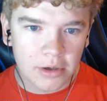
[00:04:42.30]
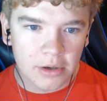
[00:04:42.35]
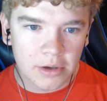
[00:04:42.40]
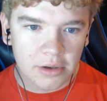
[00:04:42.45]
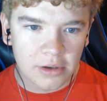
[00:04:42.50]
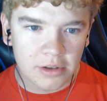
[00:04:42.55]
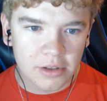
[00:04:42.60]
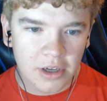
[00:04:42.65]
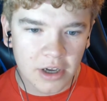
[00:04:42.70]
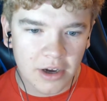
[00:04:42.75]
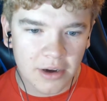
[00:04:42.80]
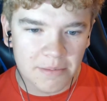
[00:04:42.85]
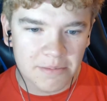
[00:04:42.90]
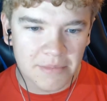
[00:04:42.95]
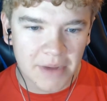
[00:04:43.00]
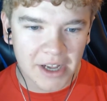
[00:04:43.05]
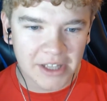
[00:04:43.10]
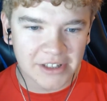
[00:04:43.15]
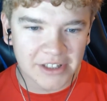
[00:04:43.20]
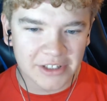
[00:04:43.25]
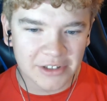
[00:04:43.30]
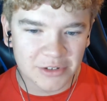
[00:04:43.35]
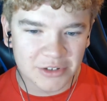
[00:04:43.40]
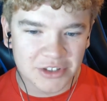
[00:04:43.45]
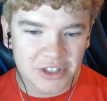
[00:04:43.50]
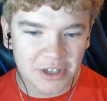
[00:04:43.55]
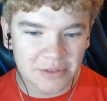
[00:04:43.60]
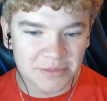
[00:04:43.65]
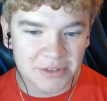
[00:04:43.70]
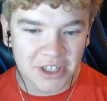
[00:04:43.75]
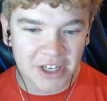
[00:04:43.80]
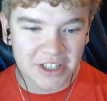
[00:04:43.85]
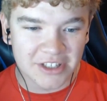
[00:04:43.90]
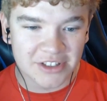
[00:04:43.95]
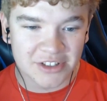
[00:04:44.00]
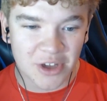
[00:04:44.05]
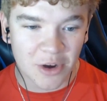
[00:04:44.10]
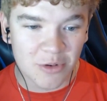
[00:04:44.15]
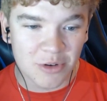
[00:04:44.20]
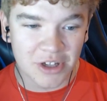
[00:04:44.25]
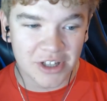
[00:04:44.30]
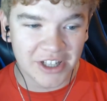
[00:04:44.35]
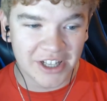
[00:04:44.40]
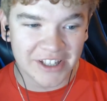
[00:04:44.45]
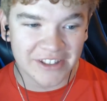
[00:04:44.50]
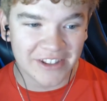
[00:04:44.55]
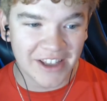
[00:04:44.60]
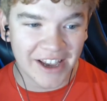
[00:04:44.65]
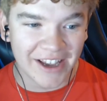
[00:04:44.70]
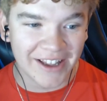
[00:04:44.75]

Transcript: Come, my little subjects. Don't click that.